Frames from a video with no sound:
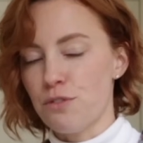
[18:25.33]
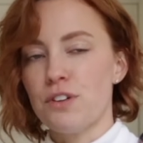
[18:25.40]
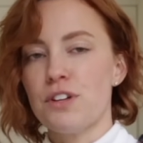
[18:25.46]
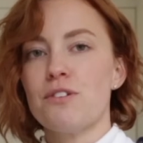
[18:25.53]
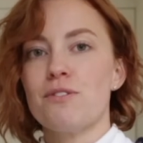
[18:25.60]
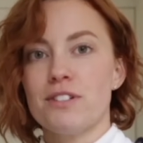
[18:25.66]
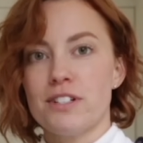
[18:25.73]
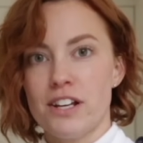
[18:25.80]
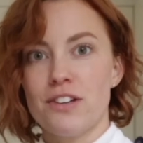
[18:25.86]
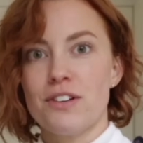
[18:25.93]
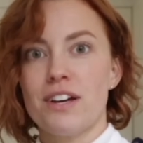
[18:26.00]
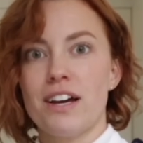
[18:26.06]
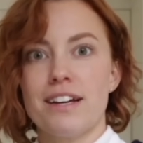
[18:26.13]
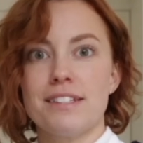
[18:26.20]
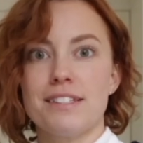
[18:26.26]
for you and tell you
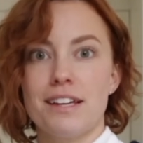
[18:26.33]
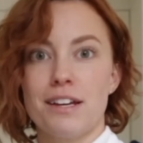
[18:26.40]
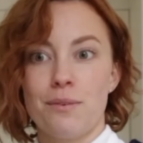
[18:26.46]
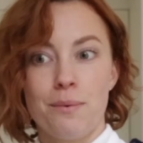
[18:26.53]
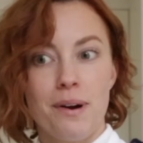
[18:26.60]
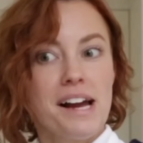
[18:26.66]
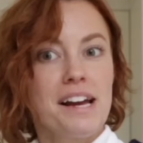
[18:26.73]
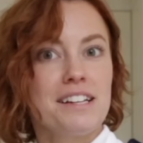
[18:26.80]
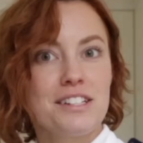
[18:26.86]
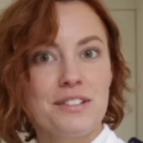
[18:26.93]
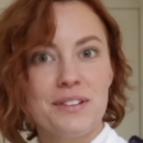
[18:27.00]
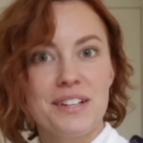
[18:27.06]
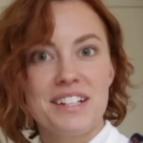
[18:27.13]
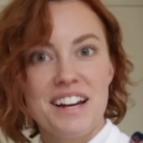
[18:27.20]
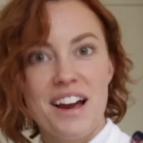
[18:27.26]
guys like why I do
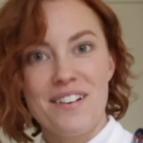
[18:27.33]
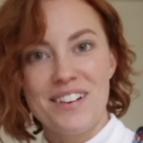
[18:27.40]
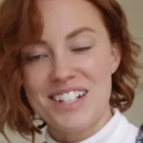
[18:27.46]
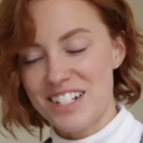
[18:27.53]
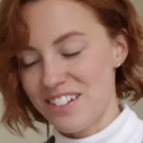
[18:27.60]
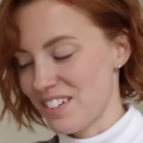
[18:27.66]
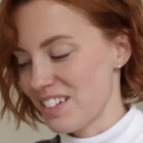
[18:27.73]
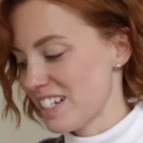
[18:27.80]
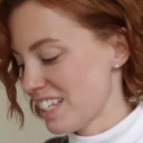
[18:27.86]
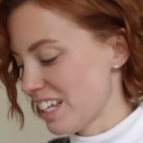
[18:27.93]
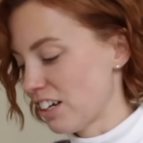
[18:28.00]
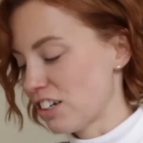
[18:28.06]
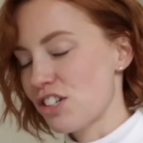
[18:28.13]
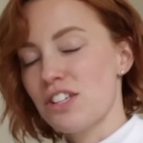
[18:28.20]
it and how I do it and such.